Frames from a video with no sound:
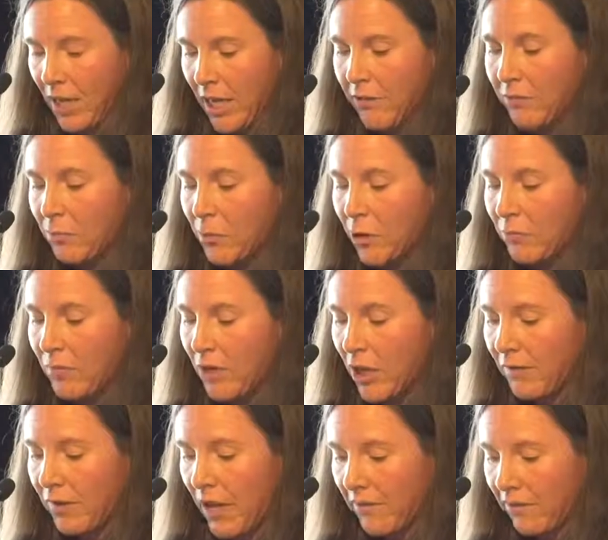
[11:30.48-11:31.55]
It would put me
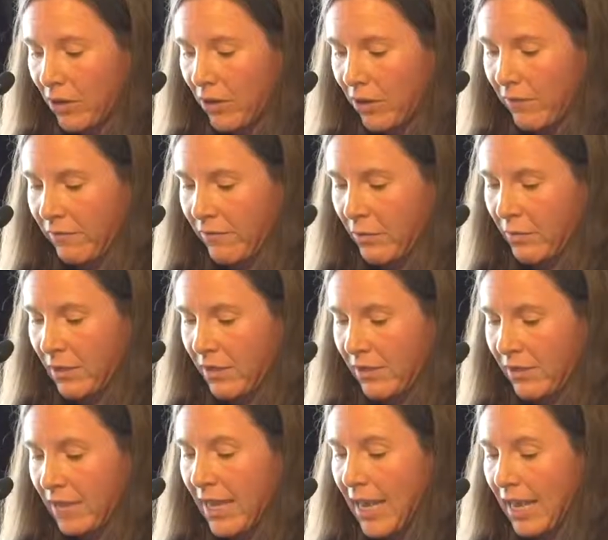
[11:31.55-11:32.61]
off having other
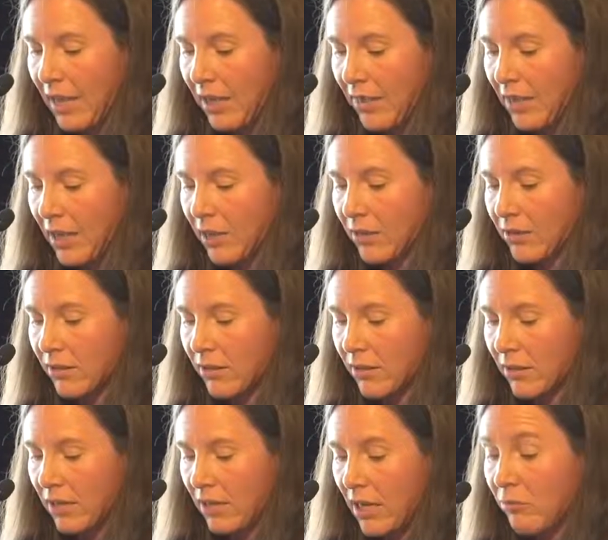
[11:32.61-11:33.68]
females there, I think,
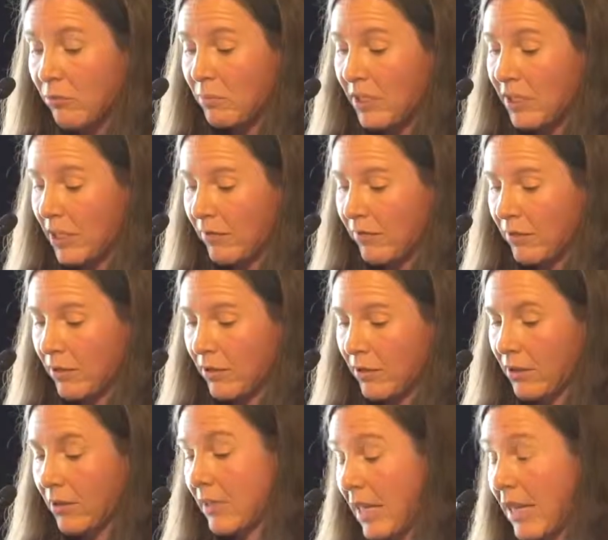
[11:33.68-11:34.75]
because it would be
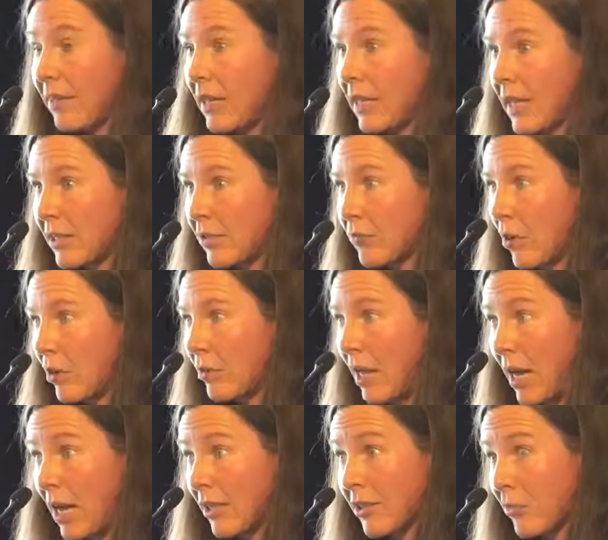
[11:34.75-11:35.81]
different. And I then asked
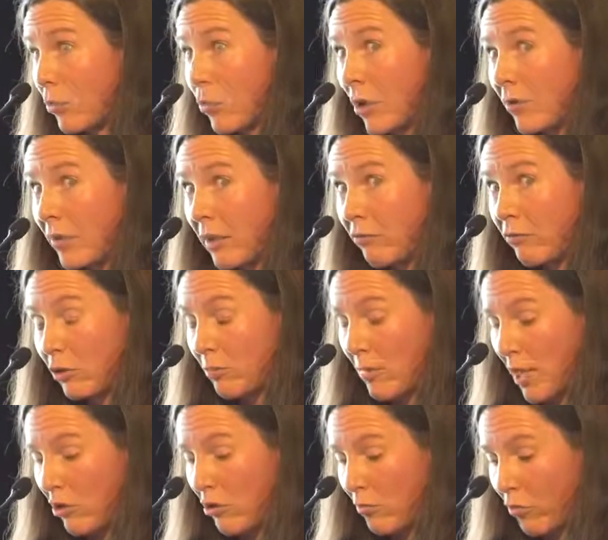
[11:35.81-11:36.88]
what it would
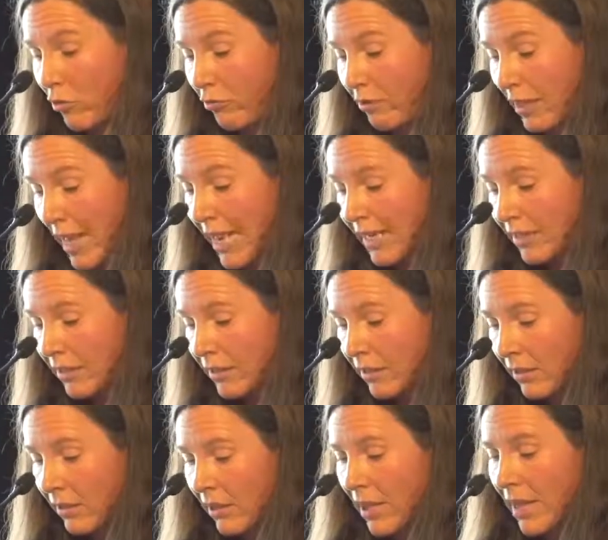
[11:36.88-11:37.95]
make you more relaxed.
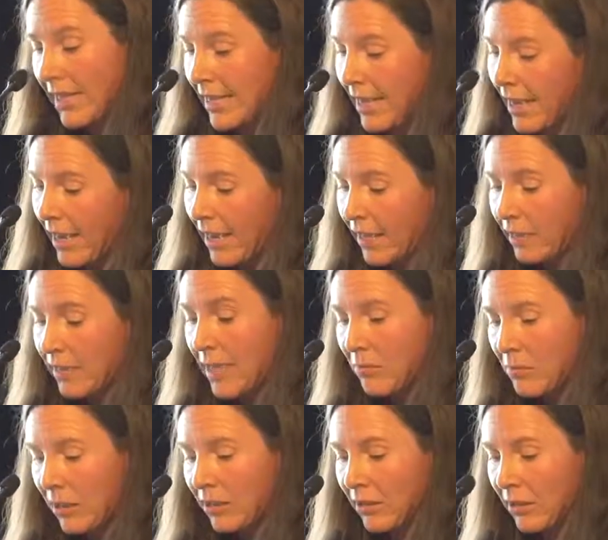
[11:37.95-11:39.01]
Yeah, and
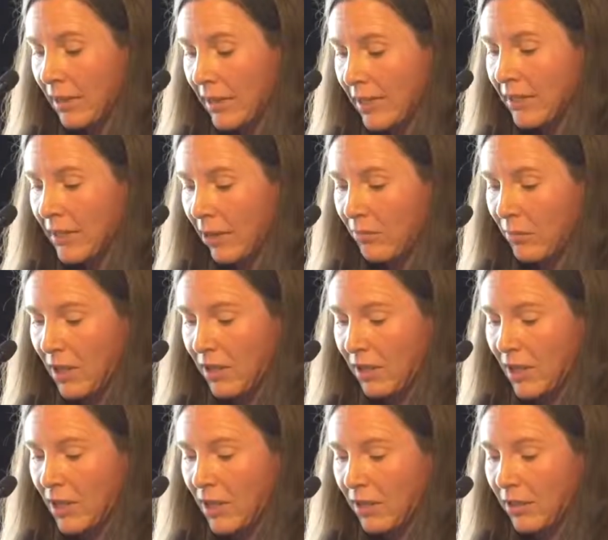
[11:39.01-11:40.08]
let down my
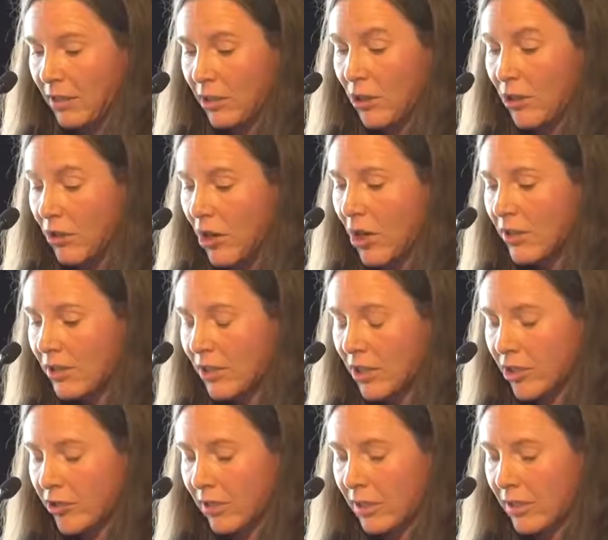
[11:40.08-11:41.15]
guard and not
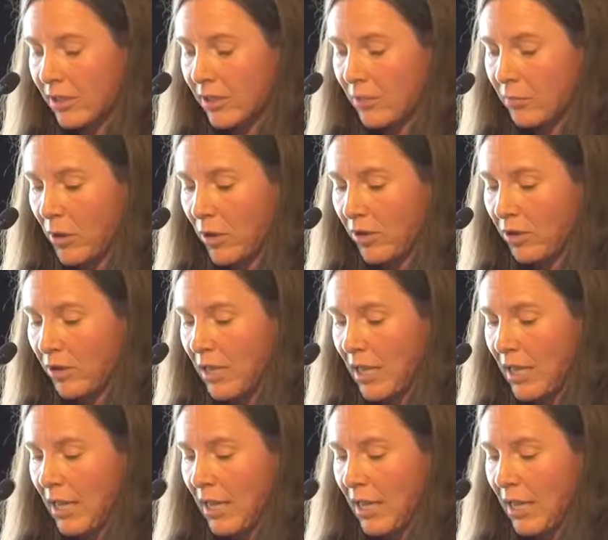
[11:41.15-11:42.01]
concentrate as much.